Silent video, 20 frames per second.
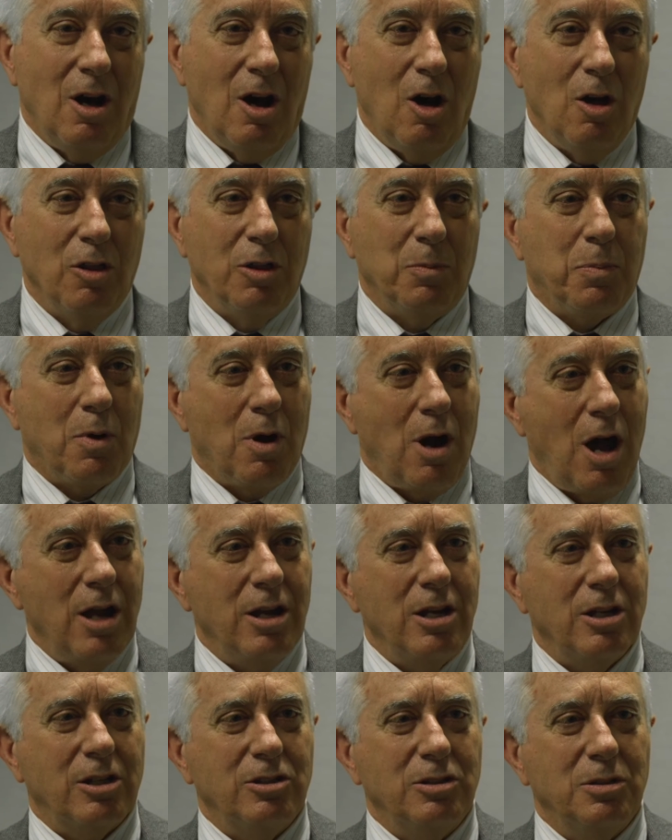all the
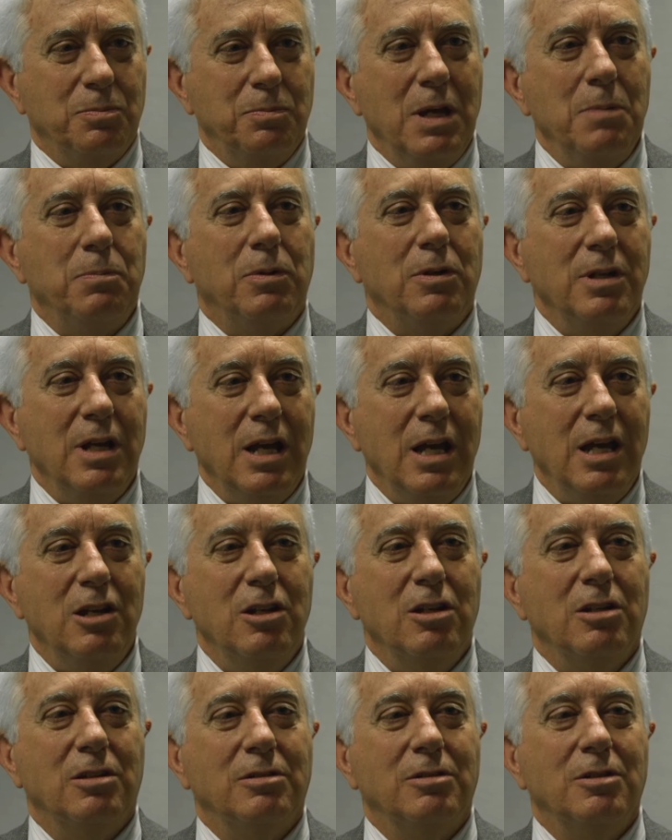products that people
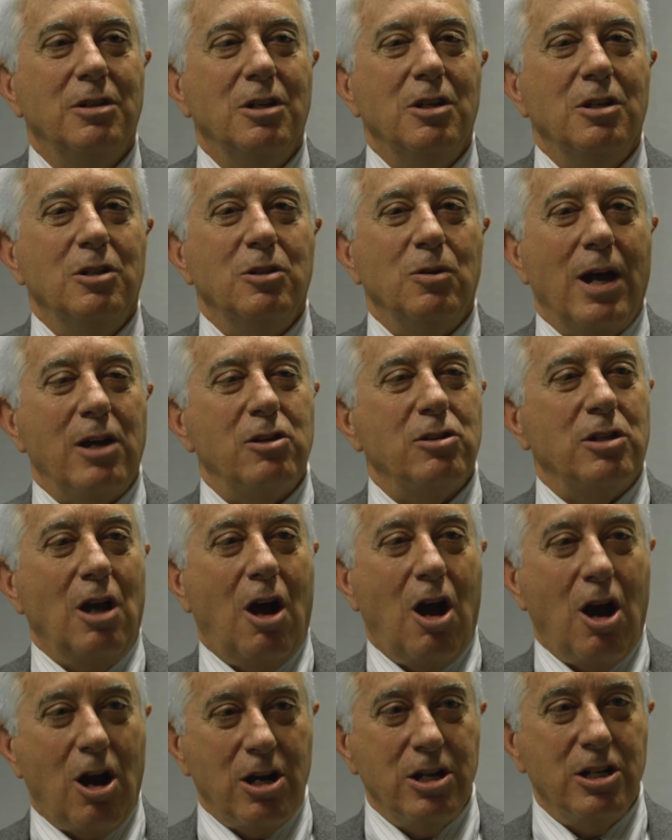need to actually
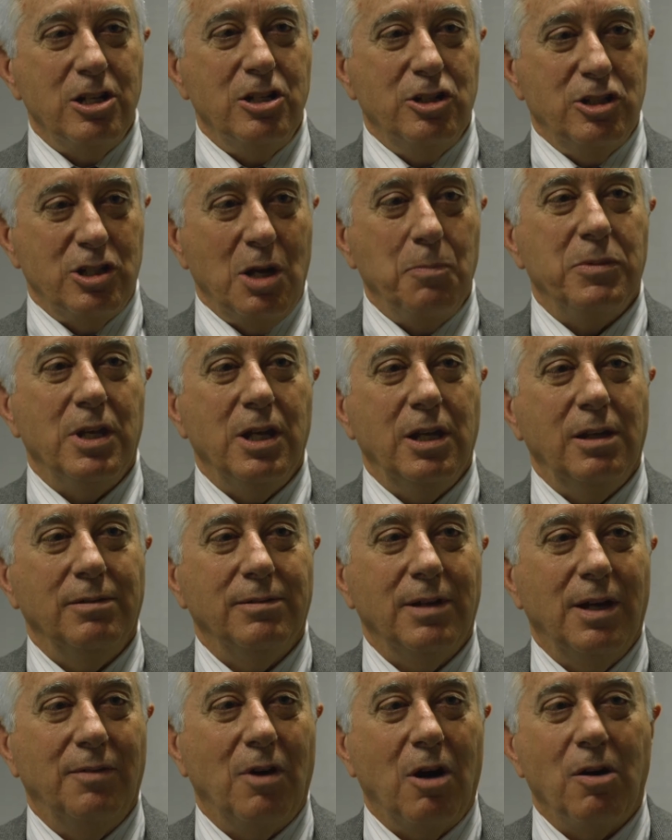harden something
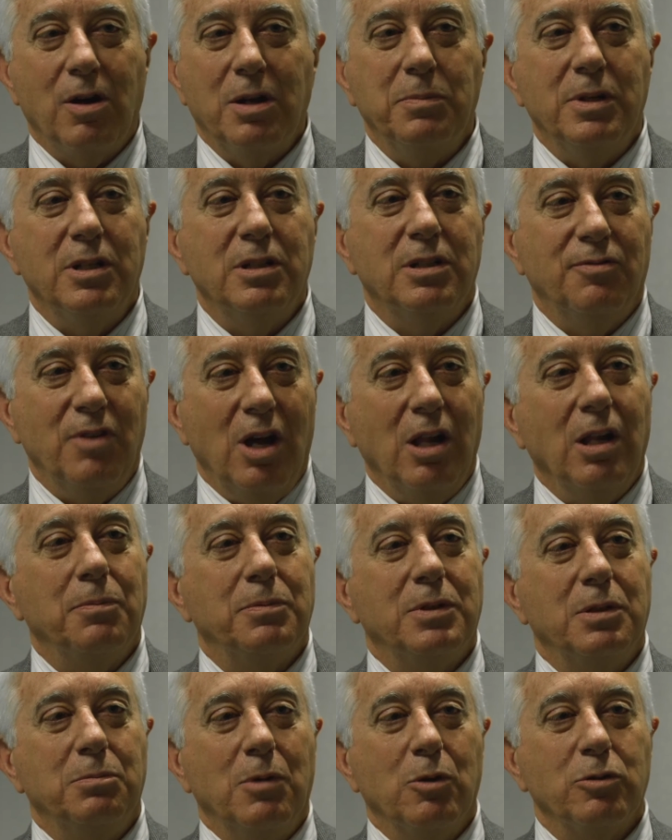have already been
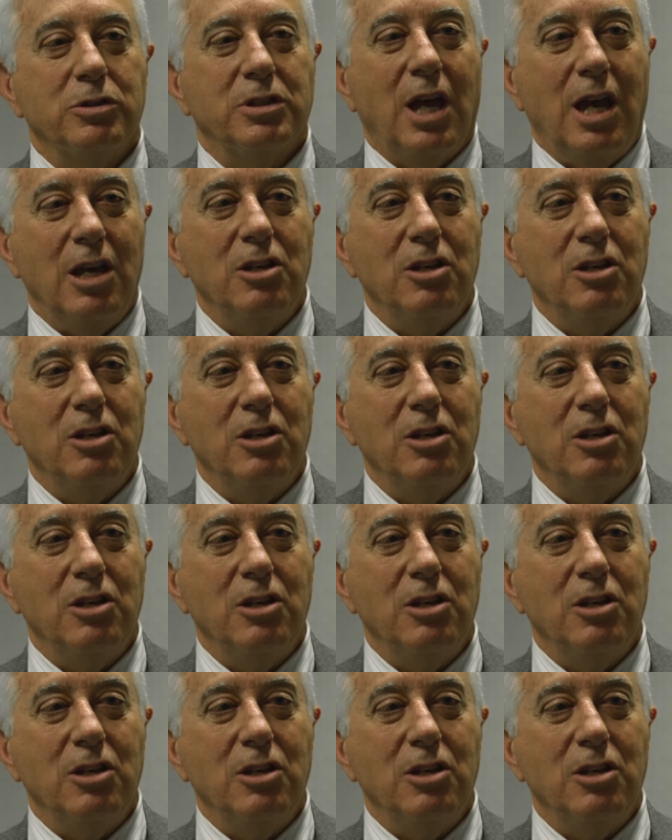developed in most